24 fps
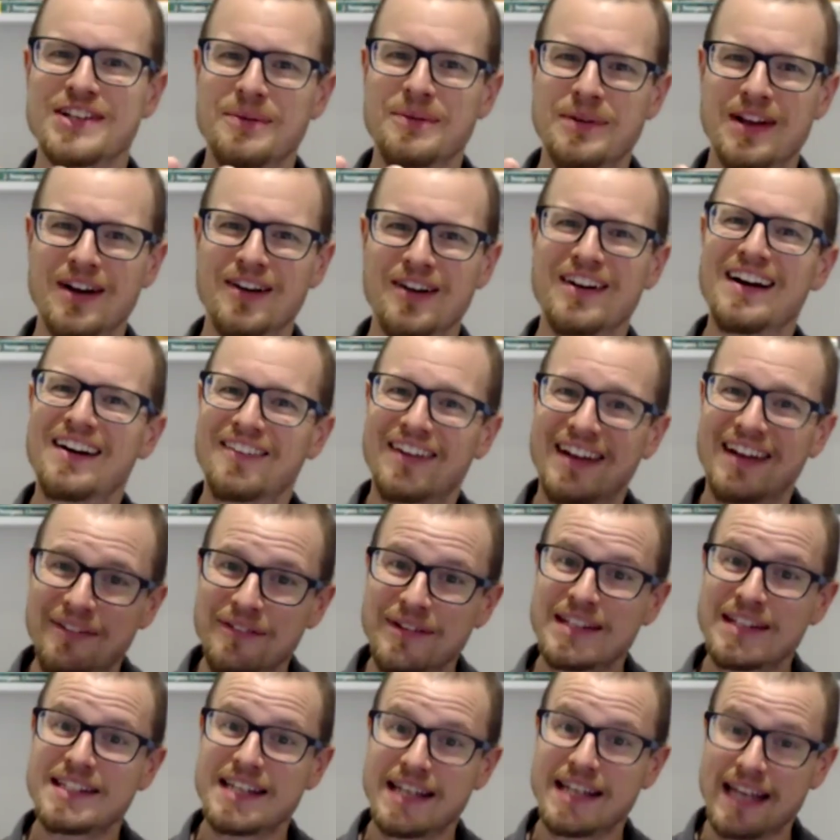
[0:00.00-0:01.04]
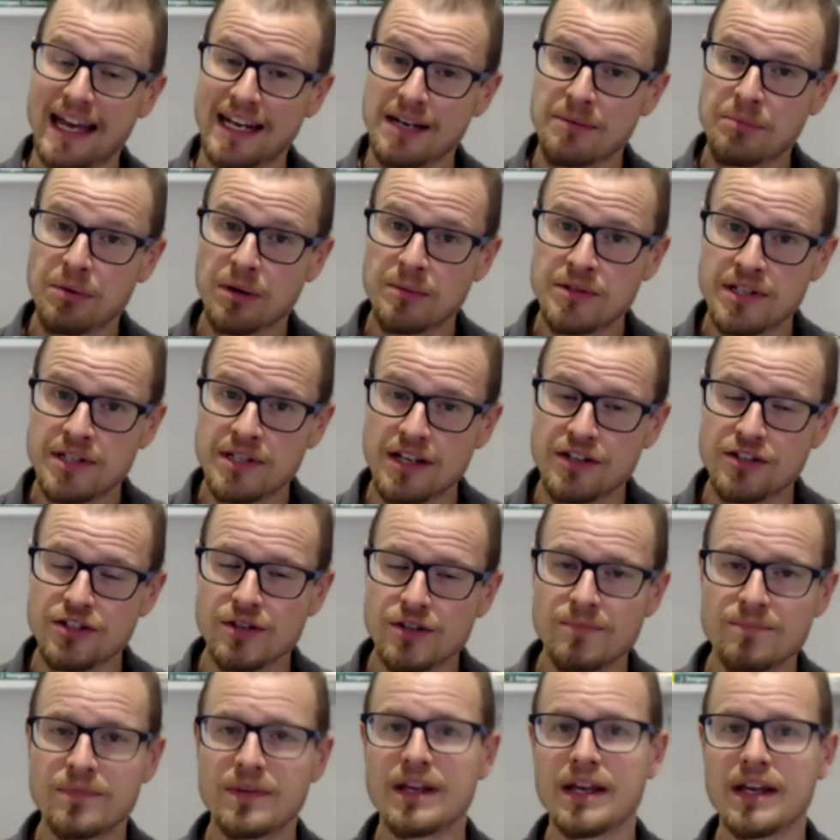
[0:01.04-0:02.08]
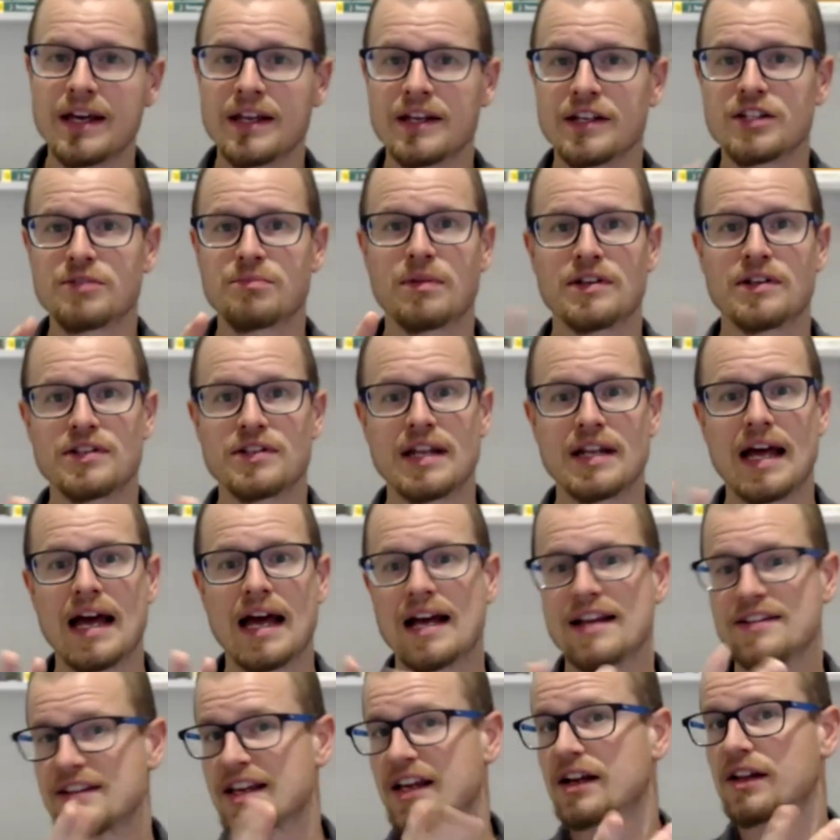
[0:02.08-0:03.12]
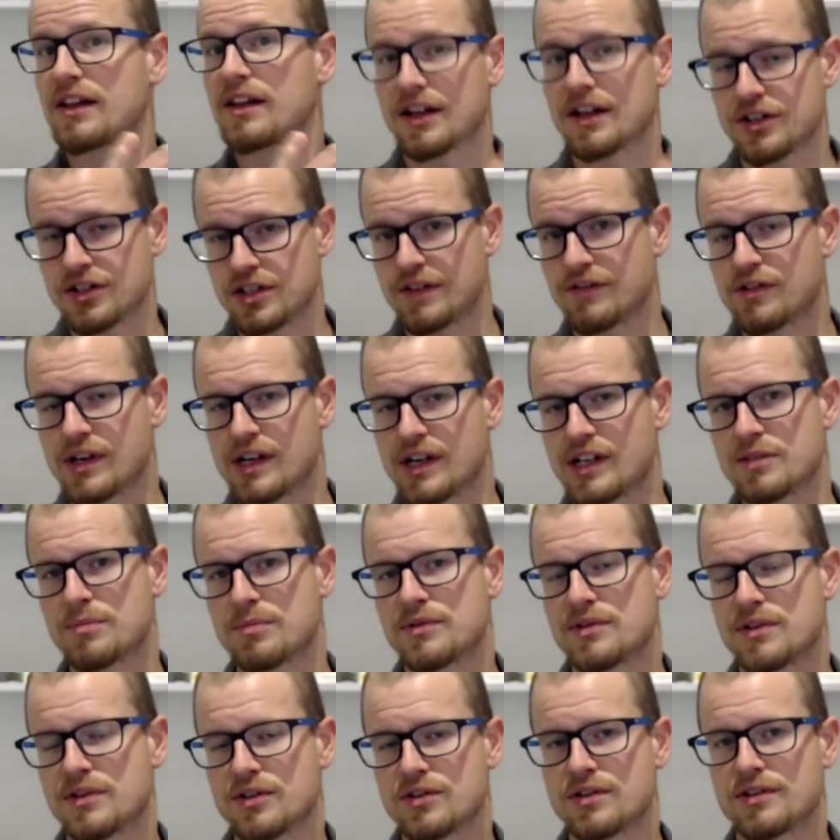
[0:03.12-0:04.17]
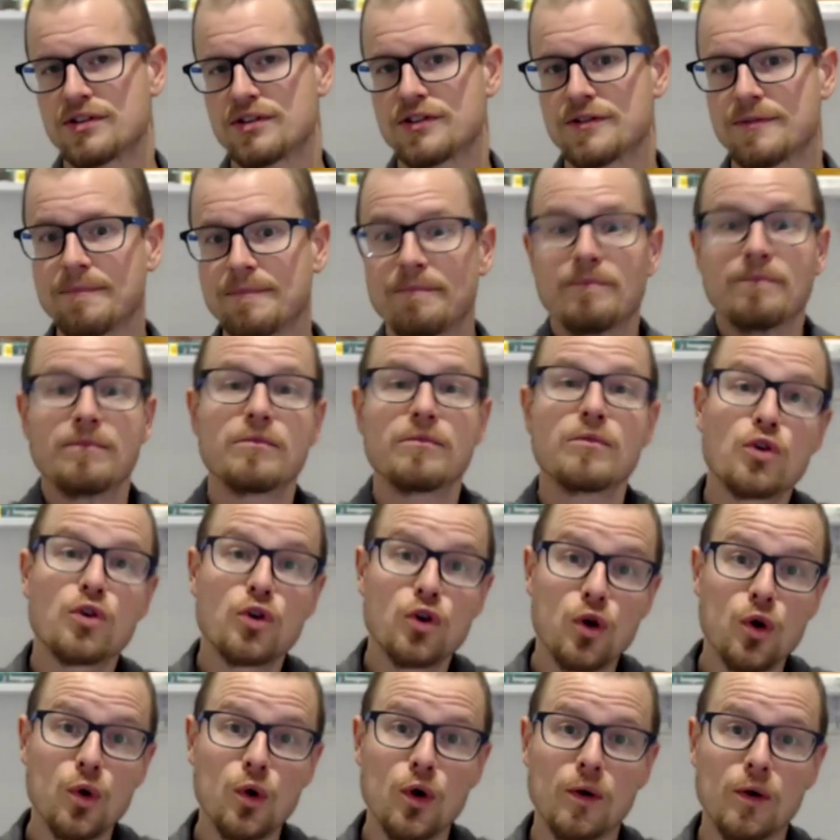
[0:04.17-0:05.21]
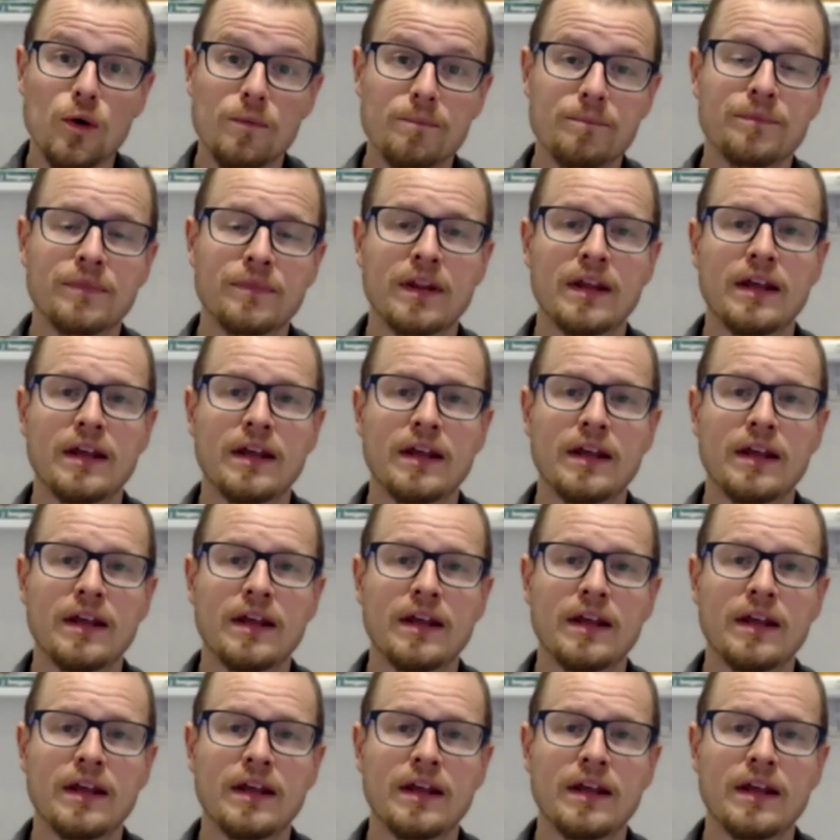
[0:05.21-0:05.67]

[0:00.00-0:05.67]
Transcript: There we go, right? We can take any permutation and express it as a collection of transpositions. Cool.